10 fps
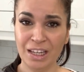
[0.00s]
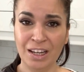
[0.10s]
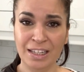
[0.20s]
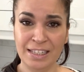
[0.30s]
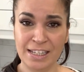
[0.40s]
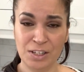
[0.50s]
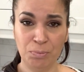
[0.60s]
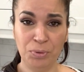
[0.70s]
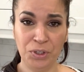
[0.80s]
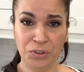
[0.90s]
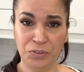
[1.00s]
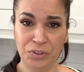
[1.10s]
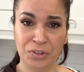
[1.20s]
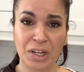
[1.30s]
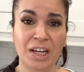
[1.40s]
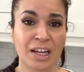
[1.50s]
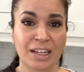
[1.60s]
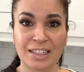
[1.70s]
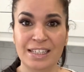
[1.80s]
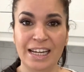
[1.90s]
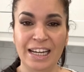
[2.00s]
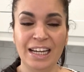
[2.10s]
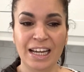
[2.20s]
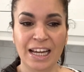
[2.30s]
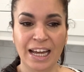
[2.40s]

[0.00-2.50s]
on this beautiful day.